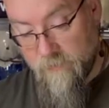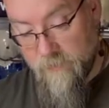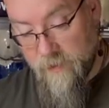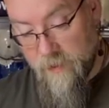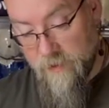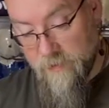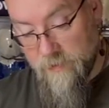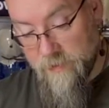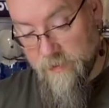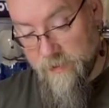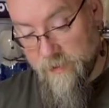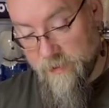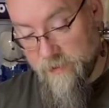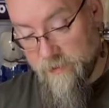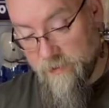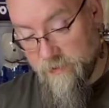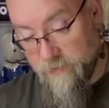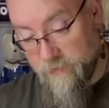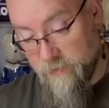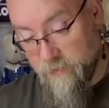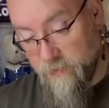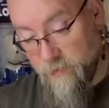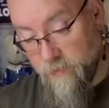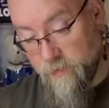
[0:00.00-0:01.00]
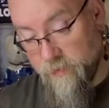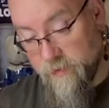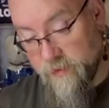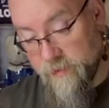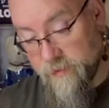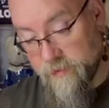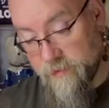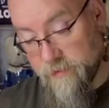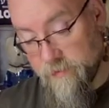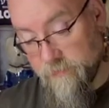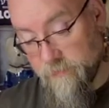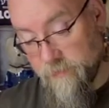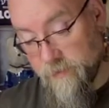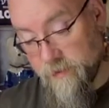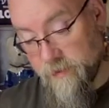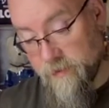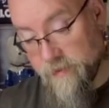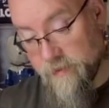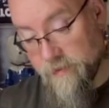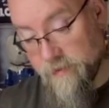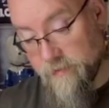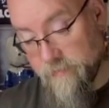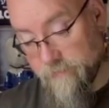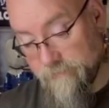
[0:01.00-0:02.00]
There's like a little opening somewhere
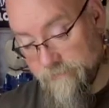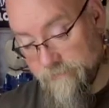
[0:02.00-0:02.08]
here.